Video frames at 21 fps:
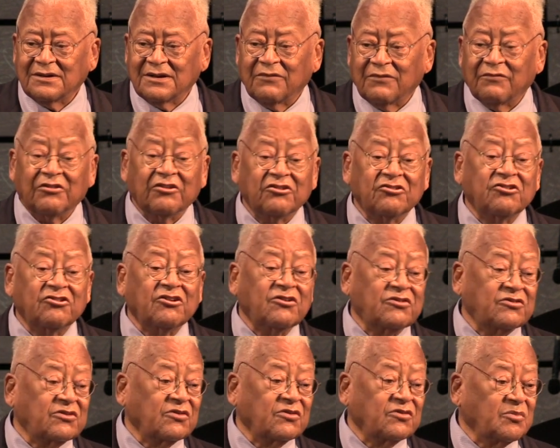of the
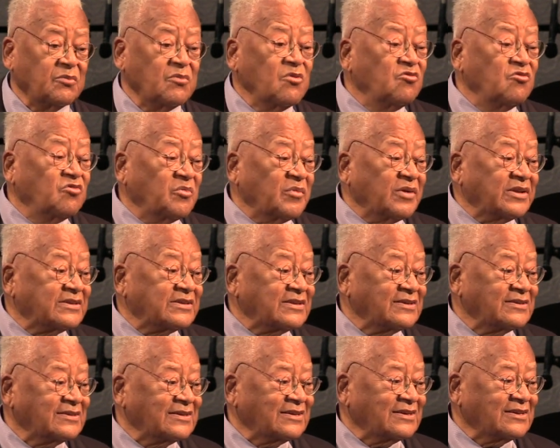Jesus
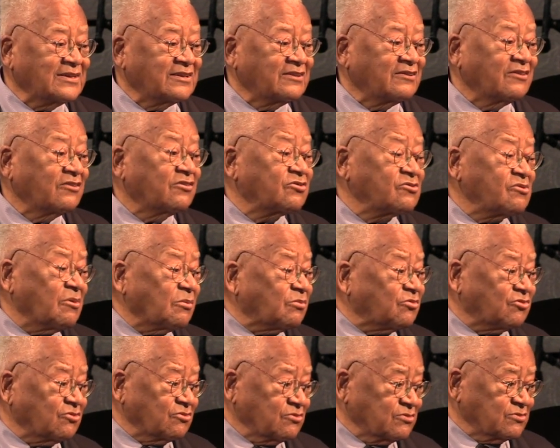movement in the
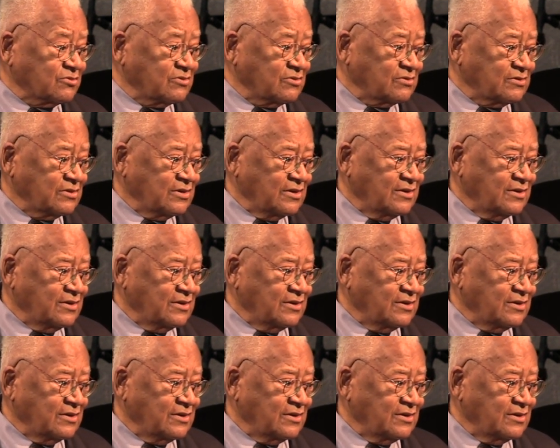Scriptures.